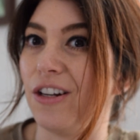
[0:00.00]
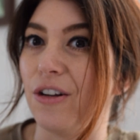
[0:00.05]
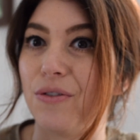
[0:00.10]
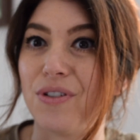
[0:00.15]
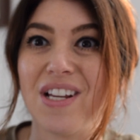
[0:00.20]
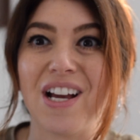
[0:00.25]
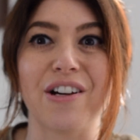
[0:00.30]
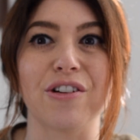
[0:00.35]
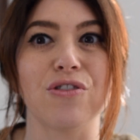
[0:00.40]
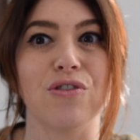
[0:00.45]

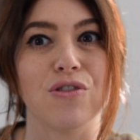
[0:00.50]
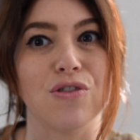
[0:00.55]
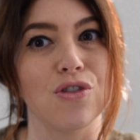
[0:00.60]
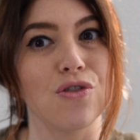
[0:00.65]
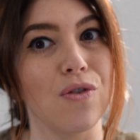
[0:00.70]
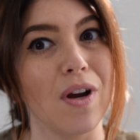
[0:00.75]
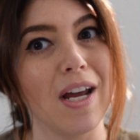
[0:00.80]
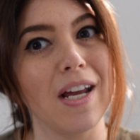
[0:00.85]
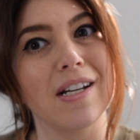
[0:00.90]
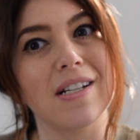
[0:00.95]
textured
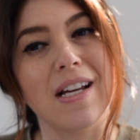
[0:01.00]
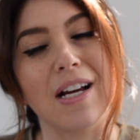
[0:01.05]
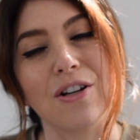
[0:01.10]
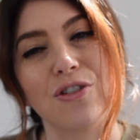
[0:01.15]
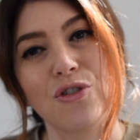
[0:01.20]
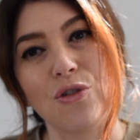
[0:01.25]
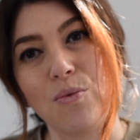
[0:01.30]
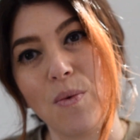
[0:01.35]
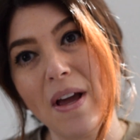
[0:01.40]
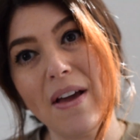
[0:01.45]
straight,
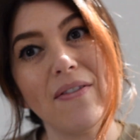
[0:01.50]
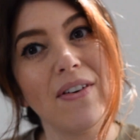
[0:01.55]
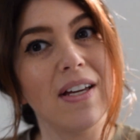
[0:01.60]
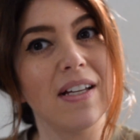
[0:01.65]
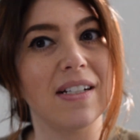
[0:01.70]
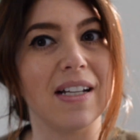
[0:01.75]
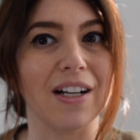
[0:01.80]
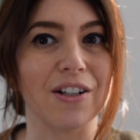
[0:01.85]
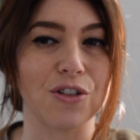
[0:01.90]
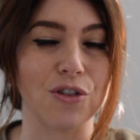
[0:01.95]
textured wavy,
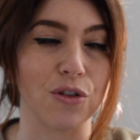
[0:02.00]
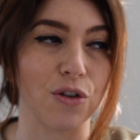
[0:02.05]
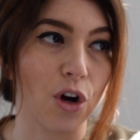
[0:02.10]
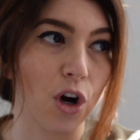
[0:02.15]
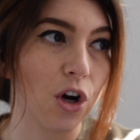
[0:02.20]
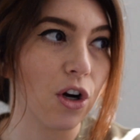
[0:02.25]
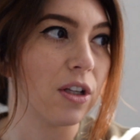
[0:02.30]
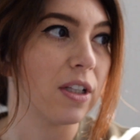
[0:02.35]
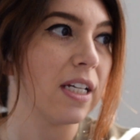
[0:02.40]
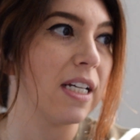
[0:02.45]
and textured
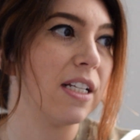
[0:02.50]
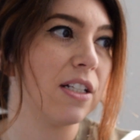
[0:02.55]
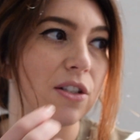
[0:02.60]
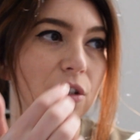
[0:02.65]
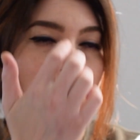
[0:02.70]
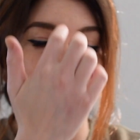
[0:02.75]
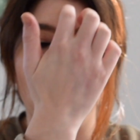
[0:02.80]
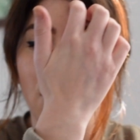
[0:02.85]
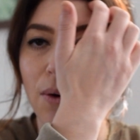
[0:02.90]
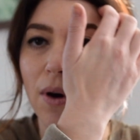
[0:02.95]
curly.
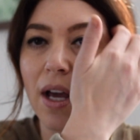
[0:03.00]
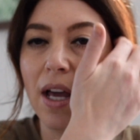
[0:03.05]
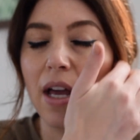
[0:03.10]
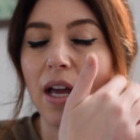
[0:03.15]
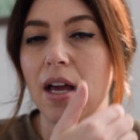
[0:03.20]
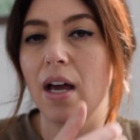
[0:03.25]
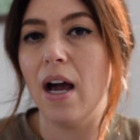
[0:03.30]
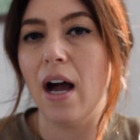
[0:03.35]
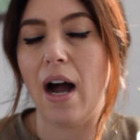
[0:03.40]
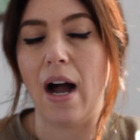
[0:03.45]
So
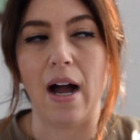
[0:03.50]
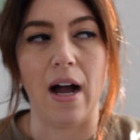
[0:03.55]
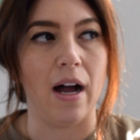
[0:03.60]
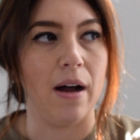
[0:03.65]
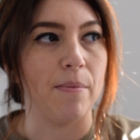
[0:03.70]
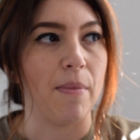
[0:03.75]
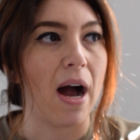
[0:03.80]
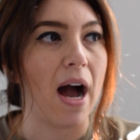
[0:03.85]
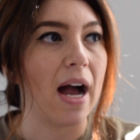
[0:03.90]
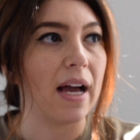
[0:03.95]

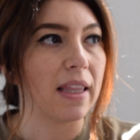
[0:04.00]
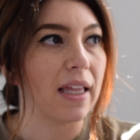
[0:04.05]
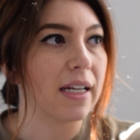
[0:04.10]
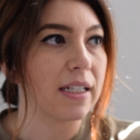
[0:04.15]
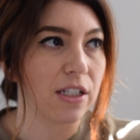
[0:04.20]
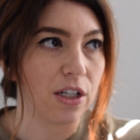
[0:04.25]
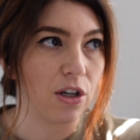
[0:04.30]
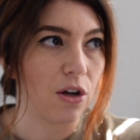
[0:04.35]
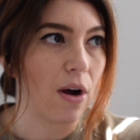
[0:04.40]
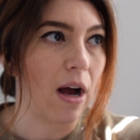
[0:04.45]
I like
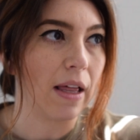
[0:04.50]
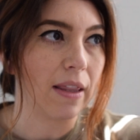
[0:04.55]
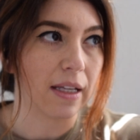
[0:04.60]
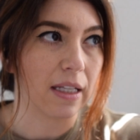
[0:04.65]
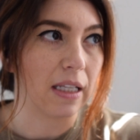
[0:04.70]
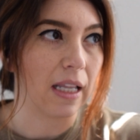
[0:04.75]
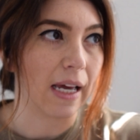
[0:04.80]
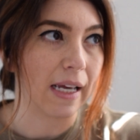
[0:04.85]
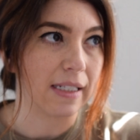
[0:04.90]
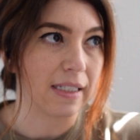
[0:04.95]
to know how the
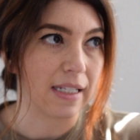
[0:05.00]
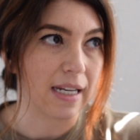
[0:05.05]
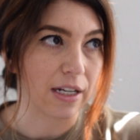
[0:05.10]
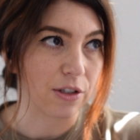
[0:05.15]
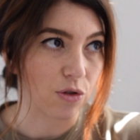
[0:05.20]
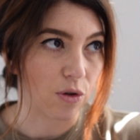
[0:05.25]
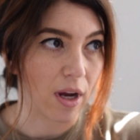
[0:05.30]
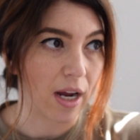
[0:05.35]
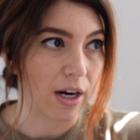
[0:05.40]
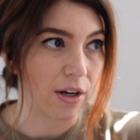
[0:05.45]
client's
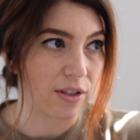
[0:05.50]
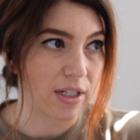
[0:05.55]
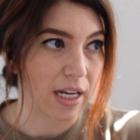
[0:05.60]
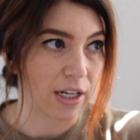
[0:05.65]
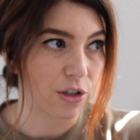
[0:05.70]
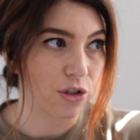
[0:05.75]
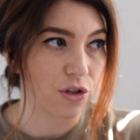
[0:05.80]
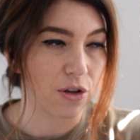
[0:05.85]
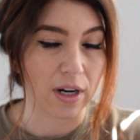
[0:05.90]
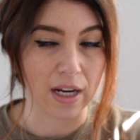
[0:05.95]
natural hair
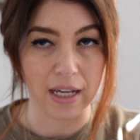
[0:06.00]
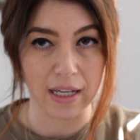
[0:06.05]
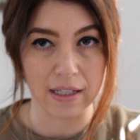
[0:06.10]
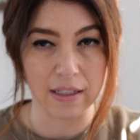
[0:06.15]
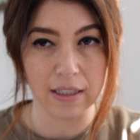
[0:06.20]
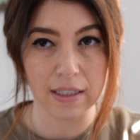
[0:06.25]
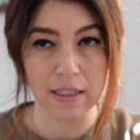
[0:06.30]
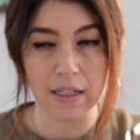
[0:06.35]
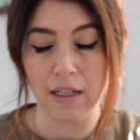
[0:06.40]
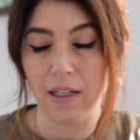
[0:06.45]
texture
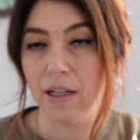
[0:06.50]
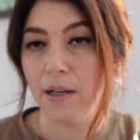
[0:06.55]
is.